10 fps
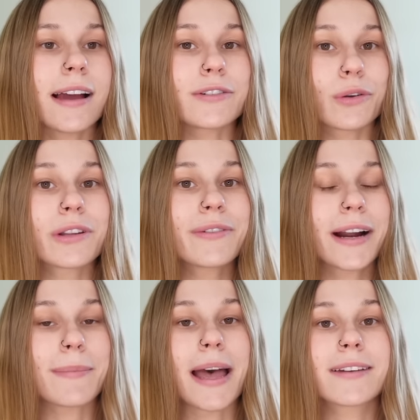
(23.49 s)
I totally
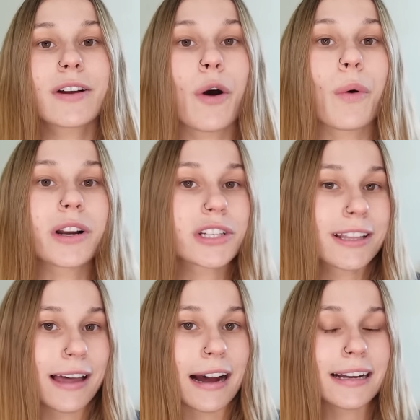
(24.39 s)
recommend go watching
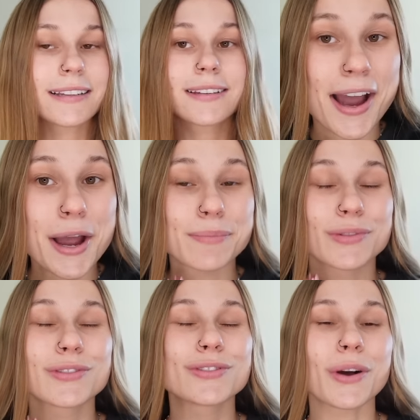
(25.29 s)
that. I am
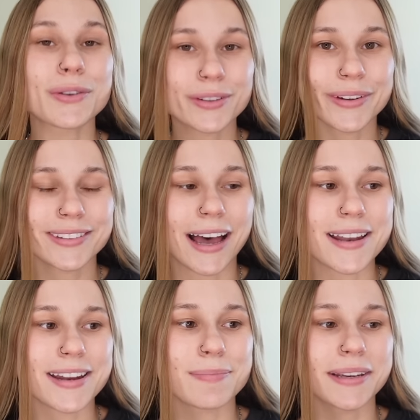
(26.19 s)
so, so
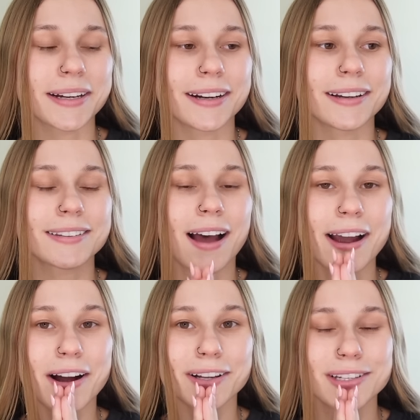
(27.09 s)
excited because I
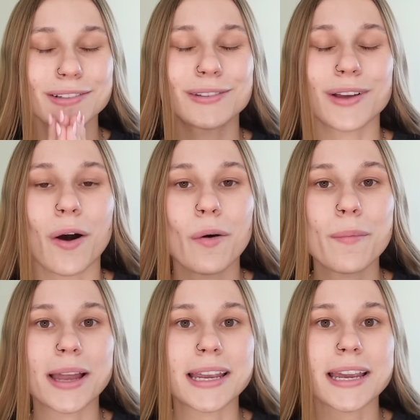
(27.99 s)
got so
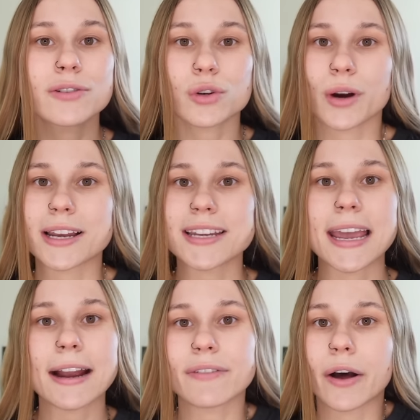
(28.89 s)
many
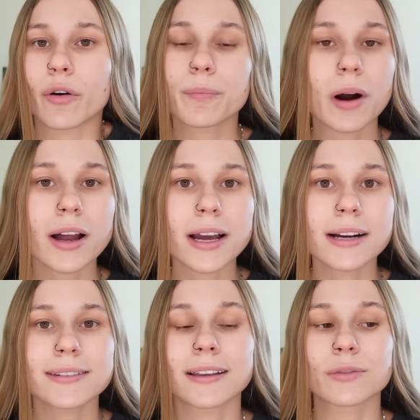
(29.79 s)
trending viral
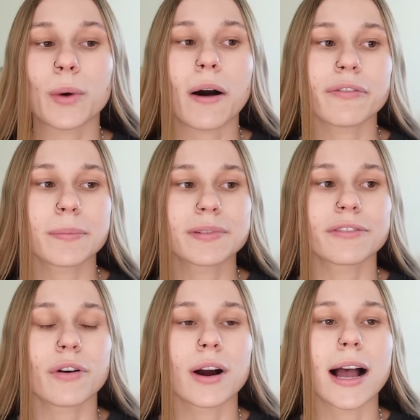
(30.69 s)
products as well from
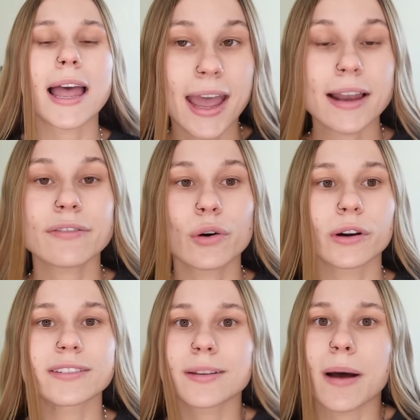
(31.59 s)
Sephora. And of
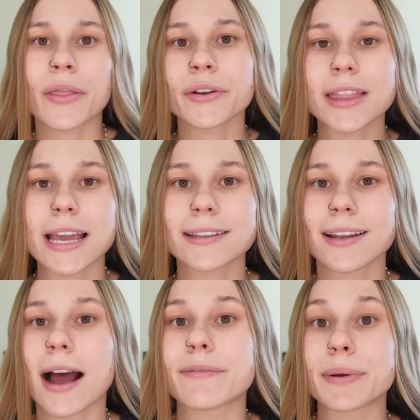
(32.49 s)
course, some other things that
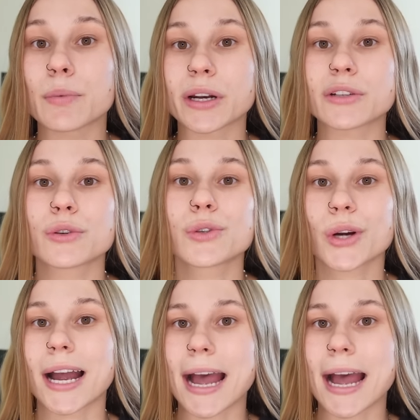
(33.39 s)
I've been wanting to try